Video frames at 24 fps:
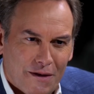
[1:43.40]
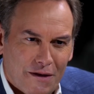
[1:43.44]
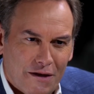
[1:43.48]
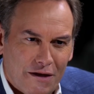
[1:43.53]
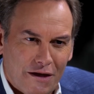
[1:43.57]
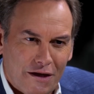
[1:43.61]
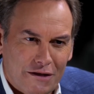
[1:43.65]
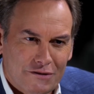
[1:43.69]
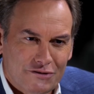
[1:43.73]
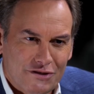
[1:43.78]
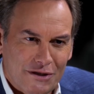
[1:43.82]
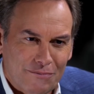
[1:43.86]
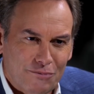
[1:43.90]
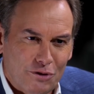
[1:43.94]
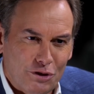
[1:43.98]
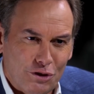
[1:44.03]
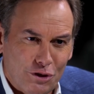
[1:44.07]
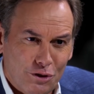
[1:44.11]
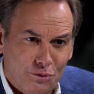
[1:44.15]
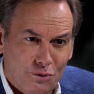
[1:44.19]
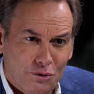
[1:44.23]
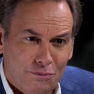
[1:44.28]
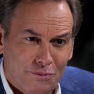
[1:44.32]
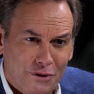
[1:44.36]
Except that
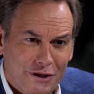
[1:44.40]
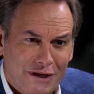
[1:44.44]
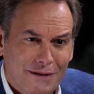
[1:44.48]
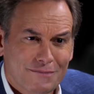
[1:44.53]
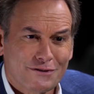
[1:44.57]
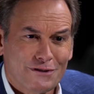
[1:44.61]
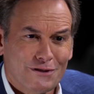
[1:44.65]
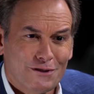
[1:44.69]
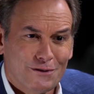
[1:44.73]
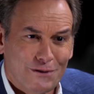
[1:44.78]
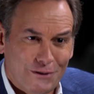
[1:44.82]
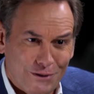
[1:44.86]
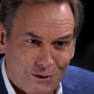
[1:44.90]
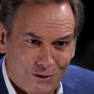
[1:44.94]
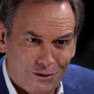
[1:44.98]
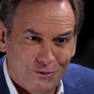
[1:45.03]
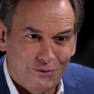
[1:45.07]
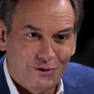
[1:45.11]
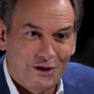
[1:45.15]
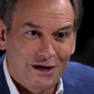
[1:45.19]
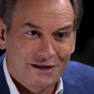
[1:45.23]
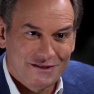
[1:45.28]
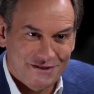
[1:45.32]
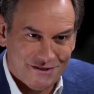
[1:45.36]
you would be absolutely on
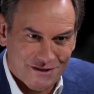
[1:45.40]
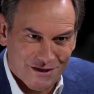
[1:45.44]
the right